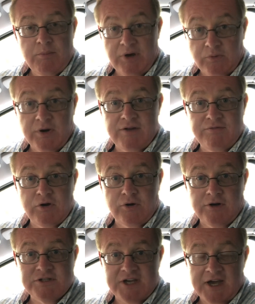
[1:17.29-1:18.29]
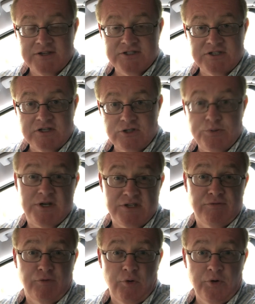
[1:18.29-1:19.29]
made quite a few contacts,
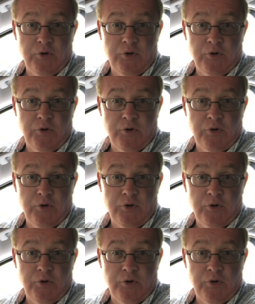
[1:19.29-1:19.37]
24